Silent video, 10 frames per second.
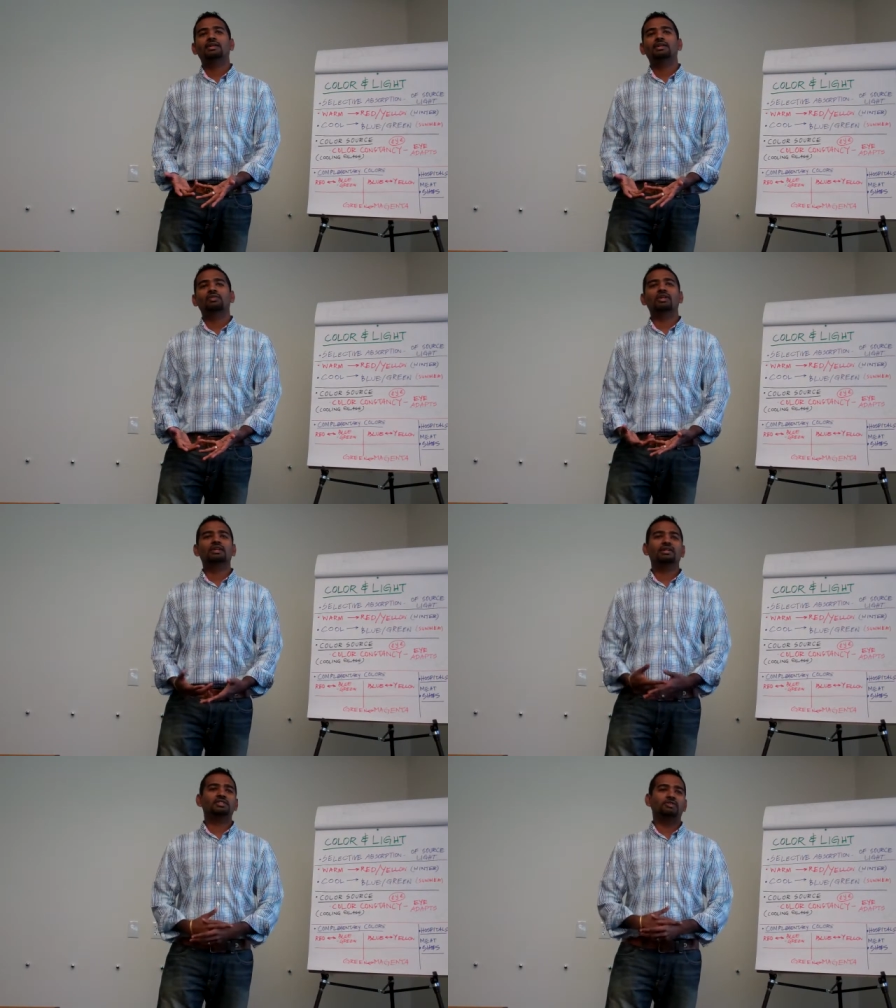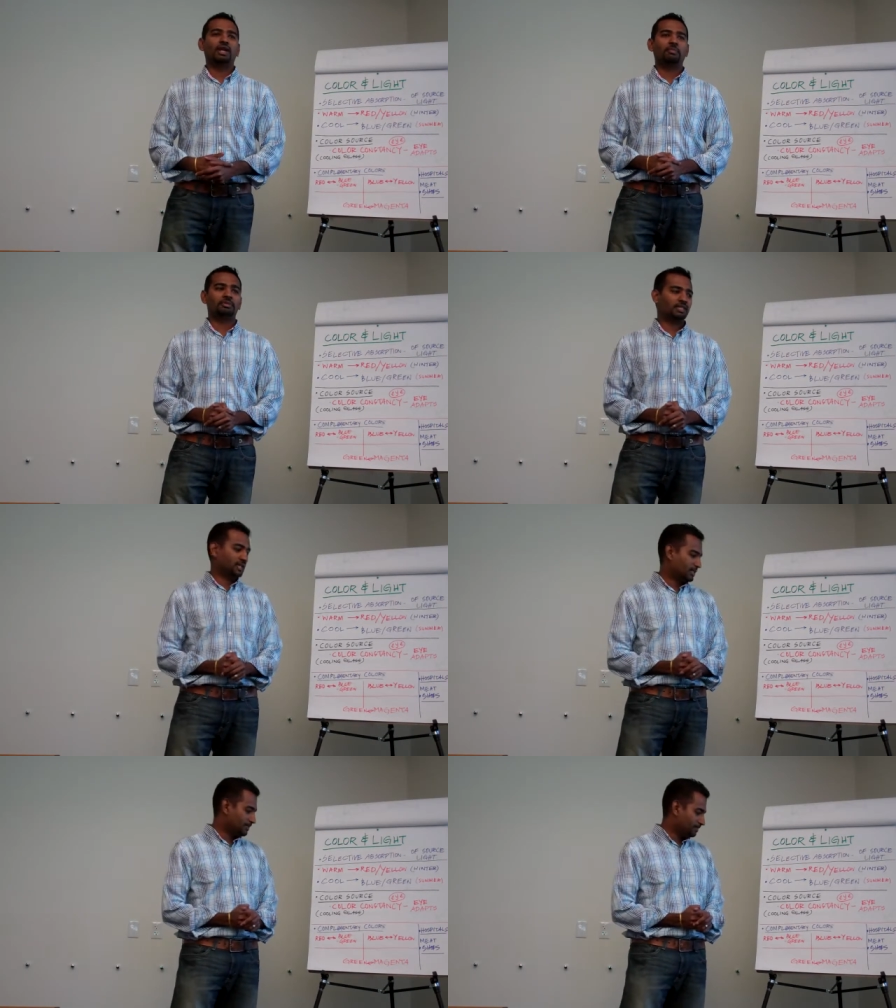It'll increase your
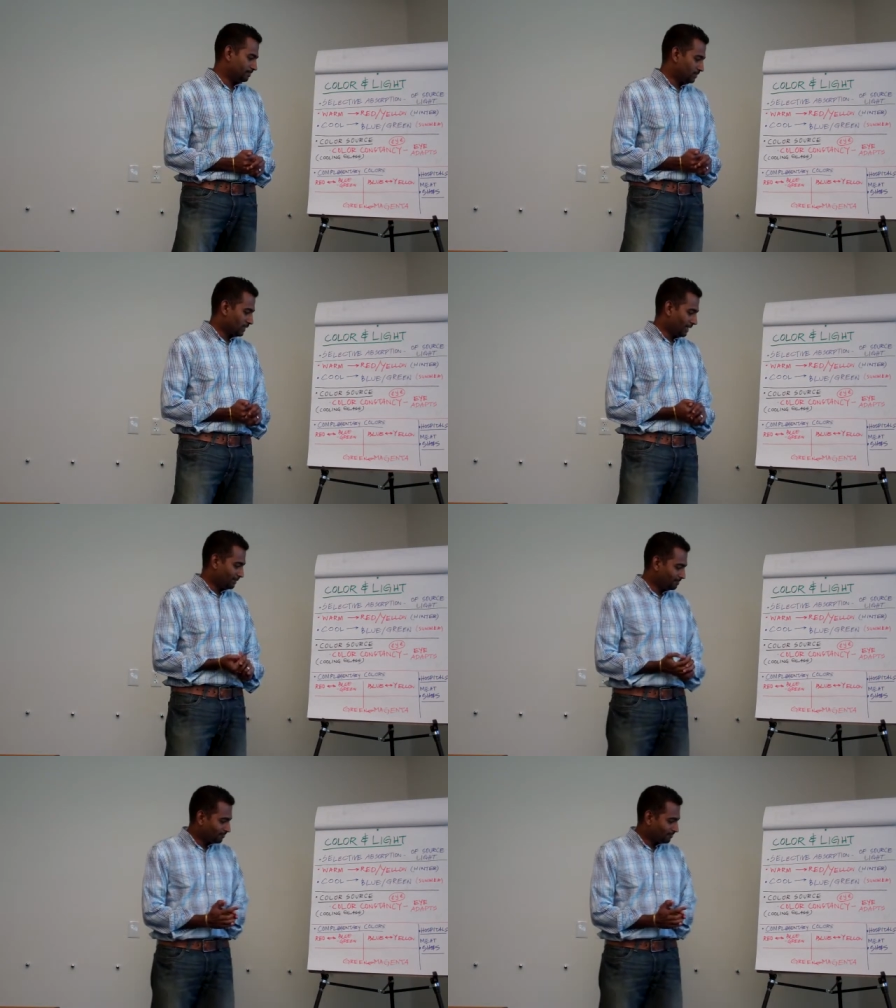appetite. Okay?